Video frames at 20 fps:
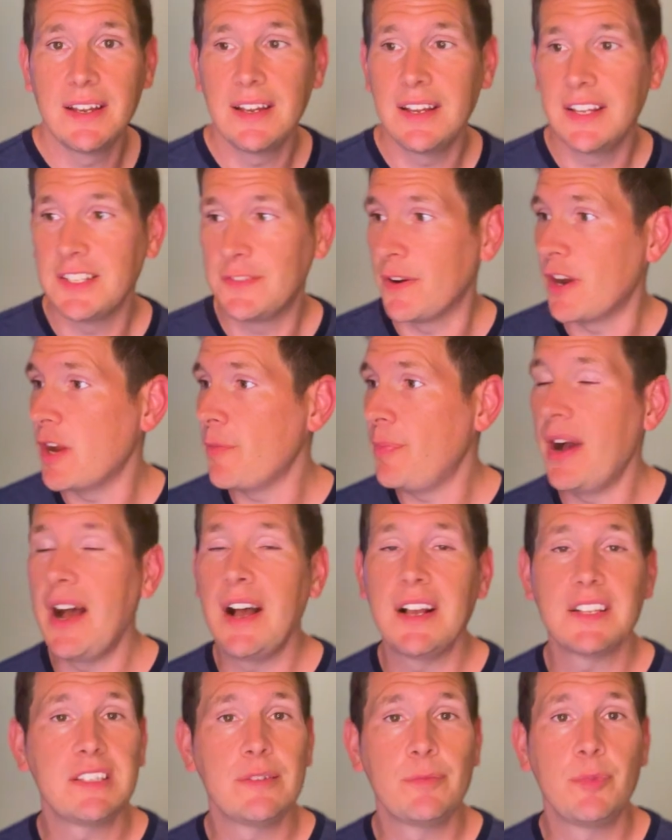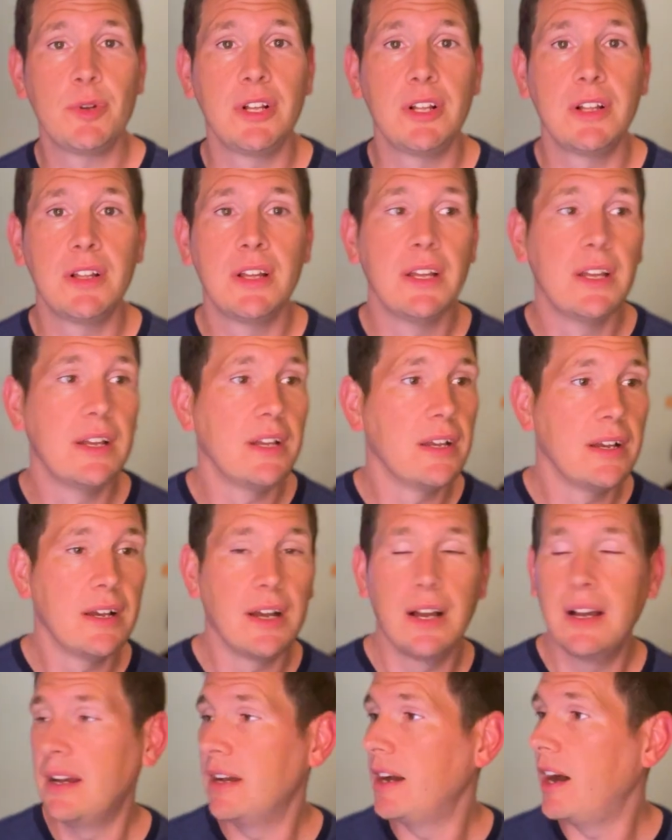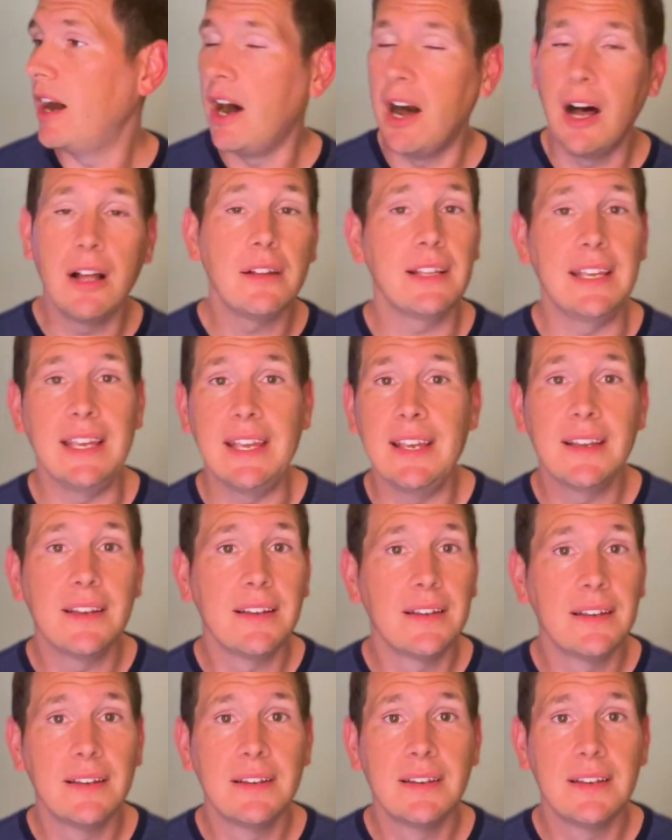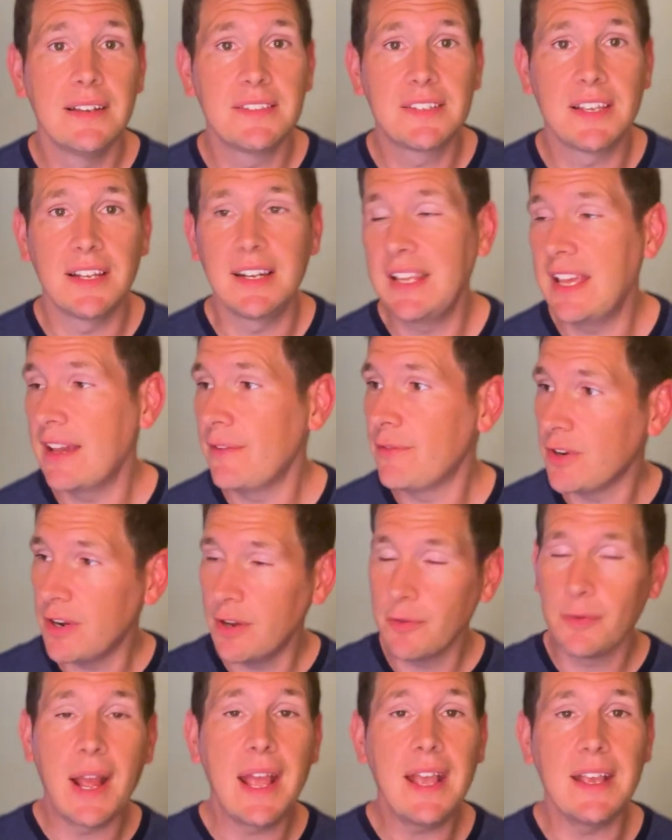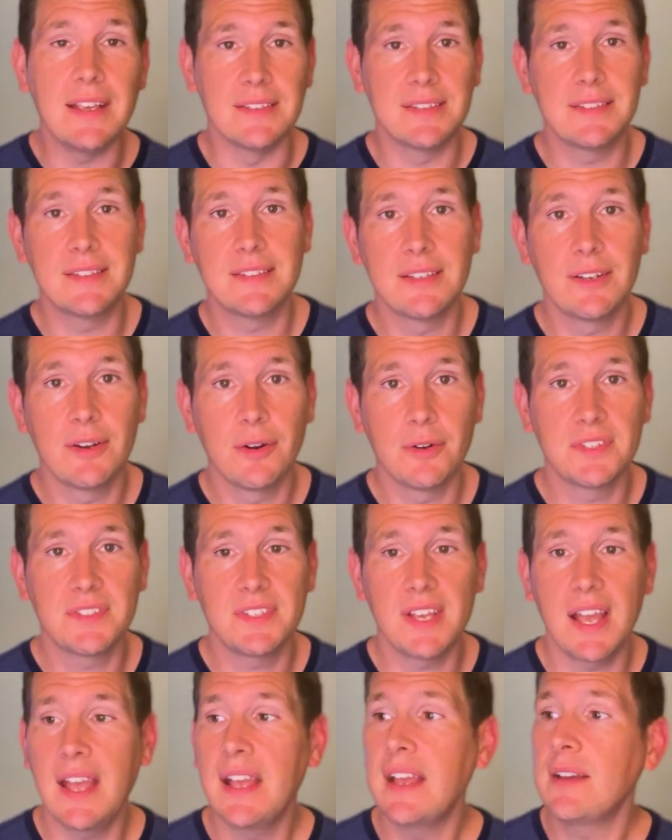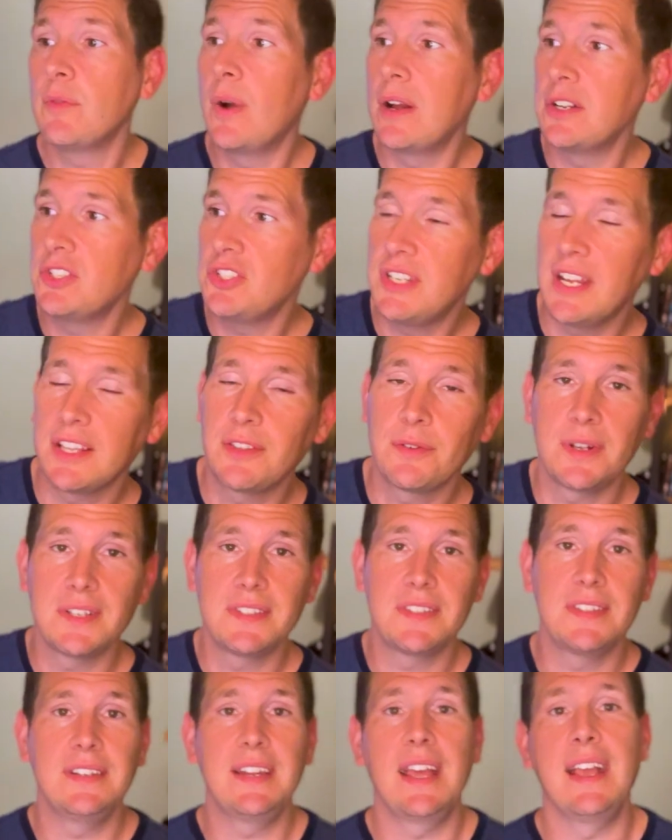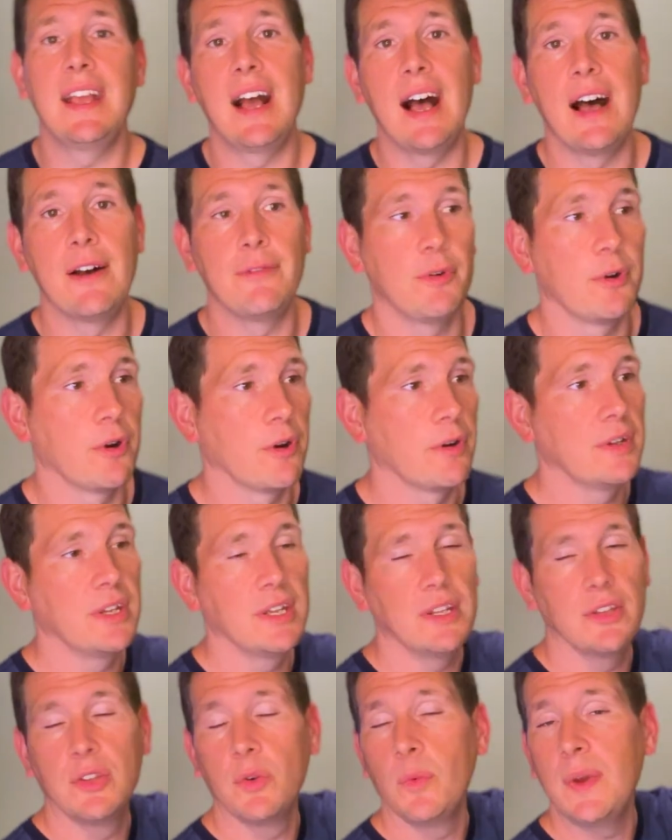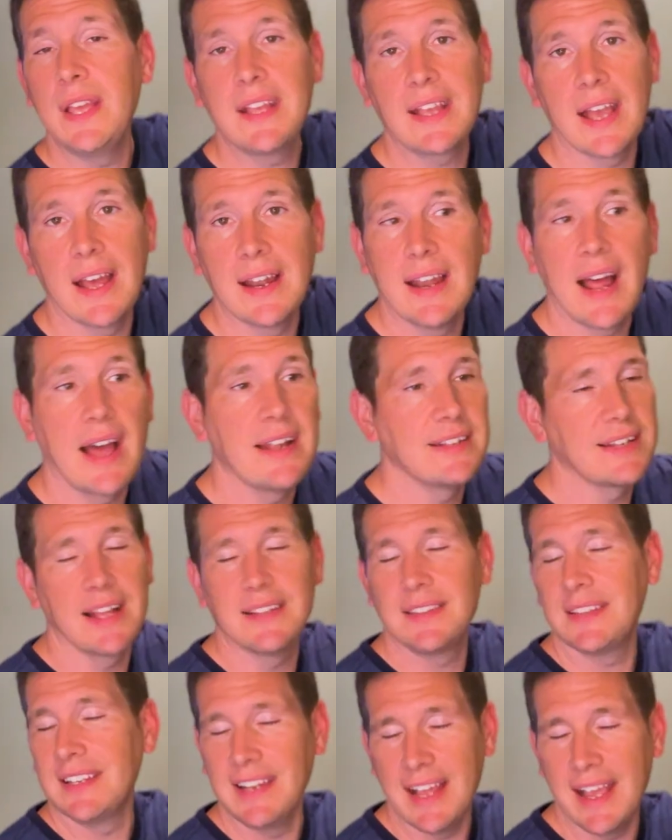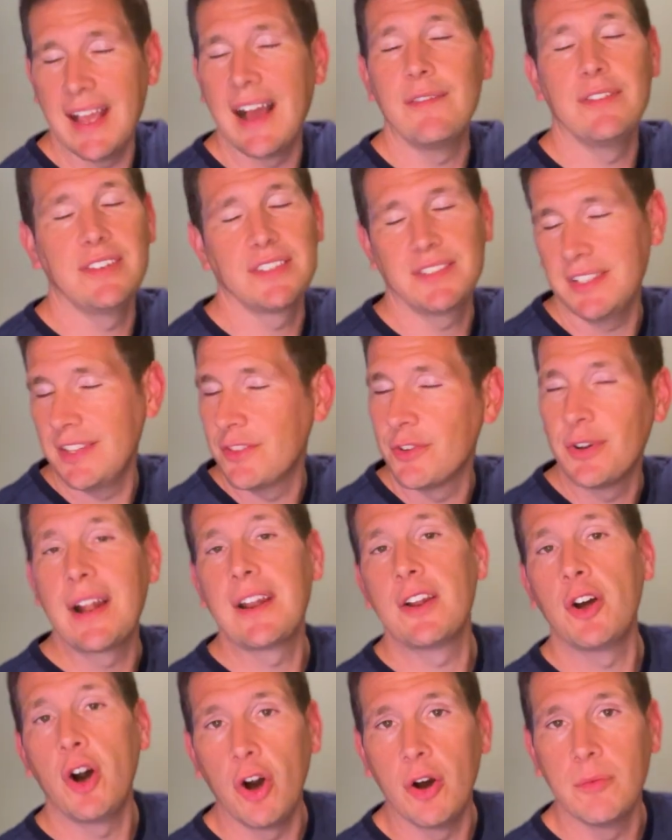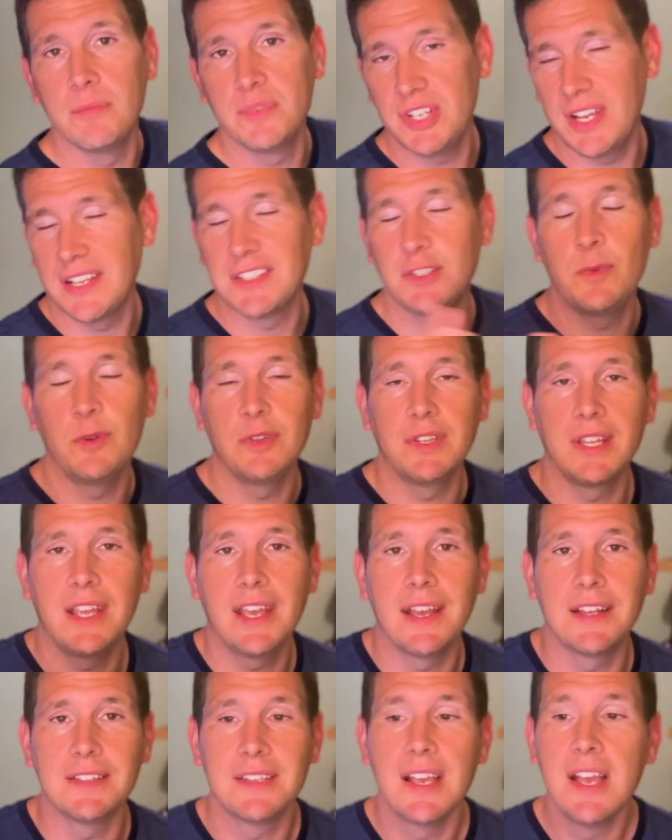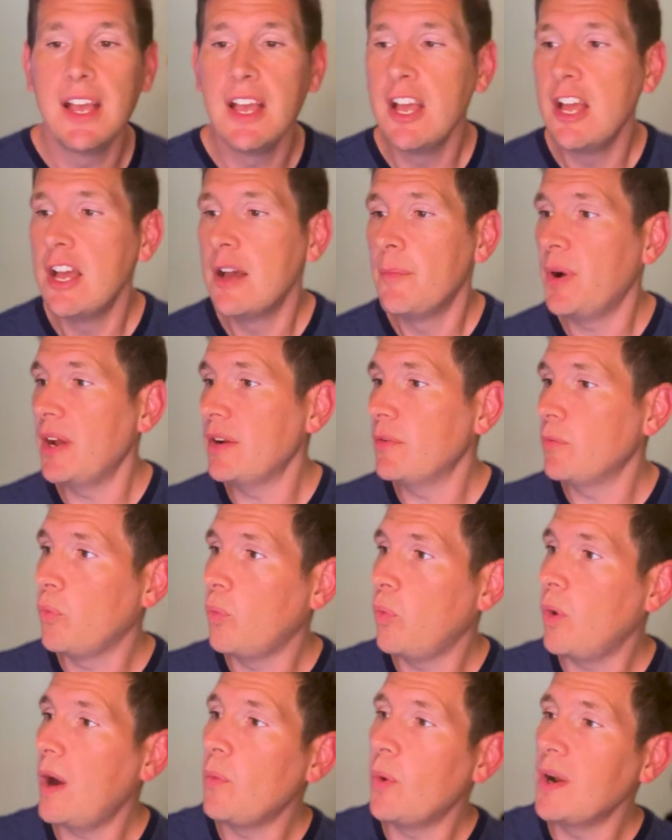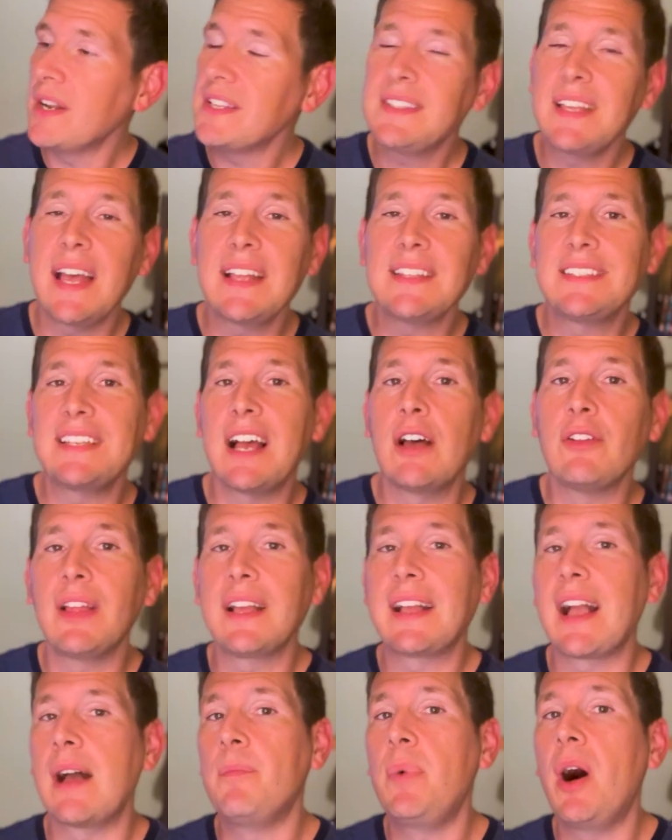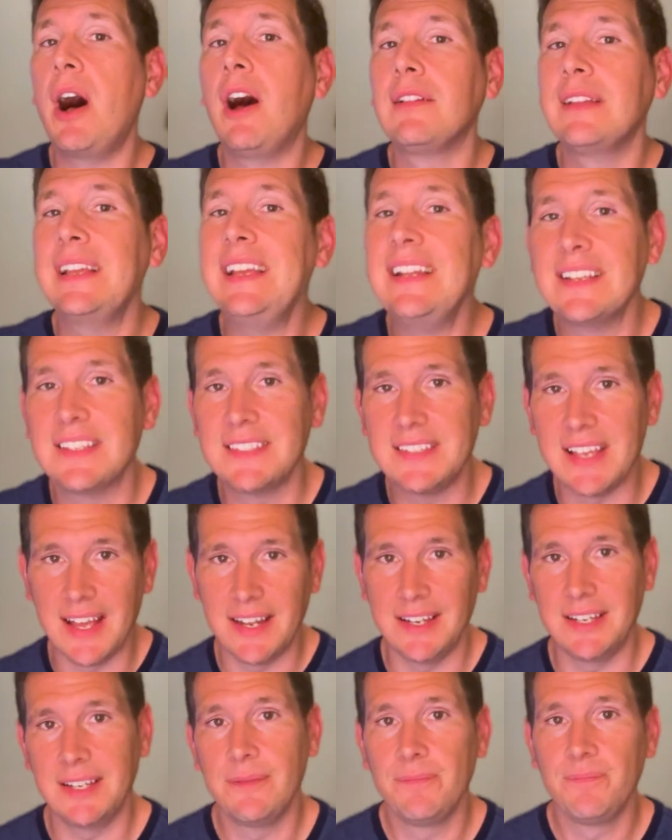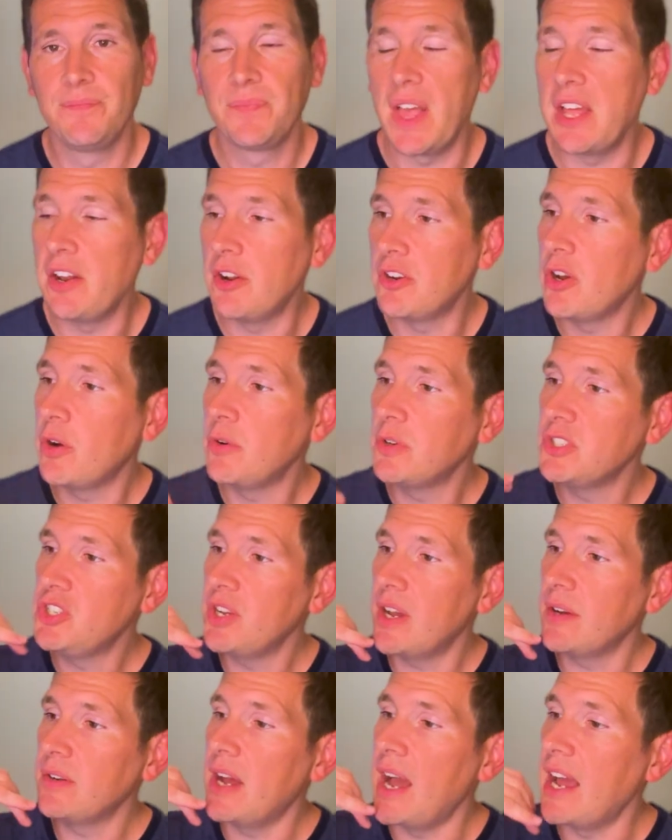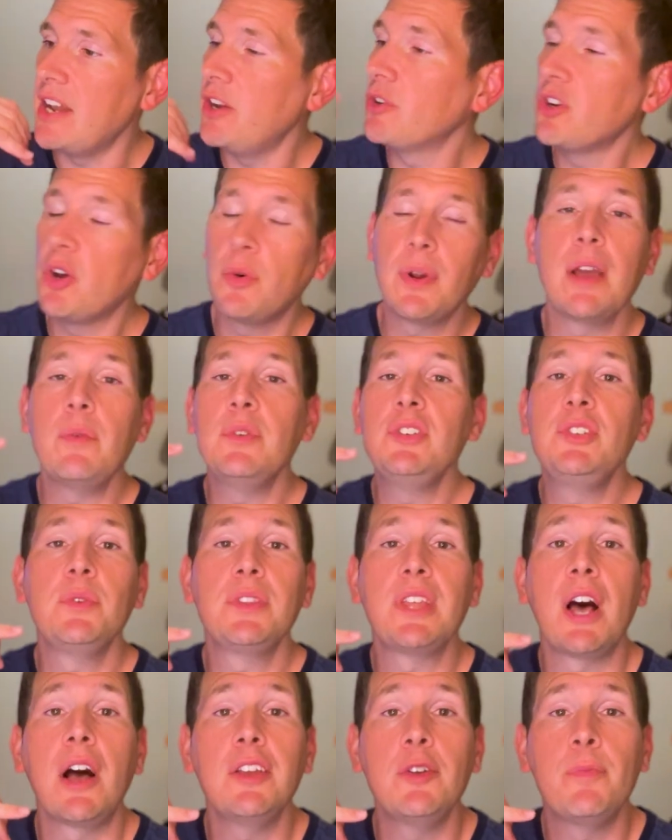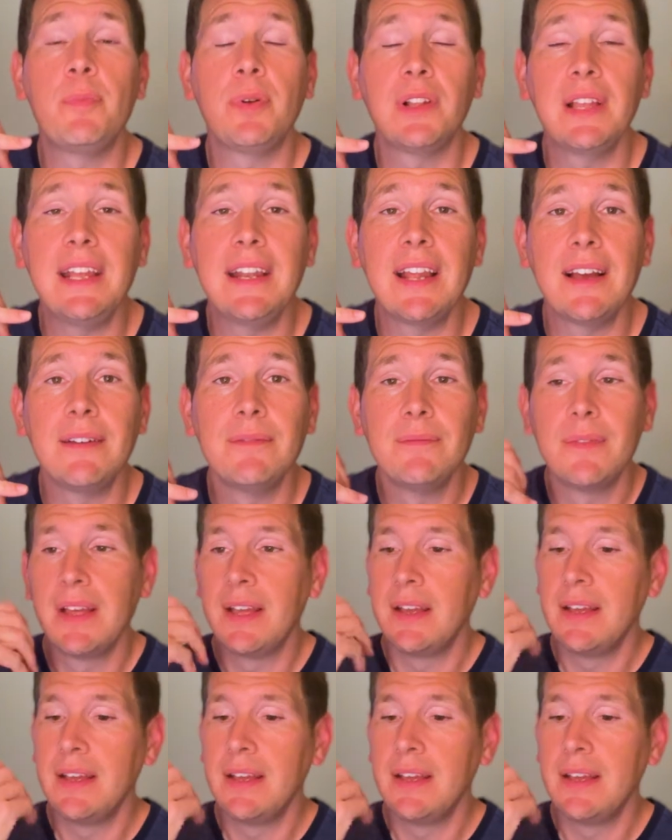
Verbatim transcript: It's very possible Holly is going to give her a raise or say, why don't you take the rest of the day off or the weekend? Not, not the day, obviously. They're not home. She has to be with the kids. But what, what does that sound like on Paulina's end? I don't know what you, I don't know what I would do without you, Paulina.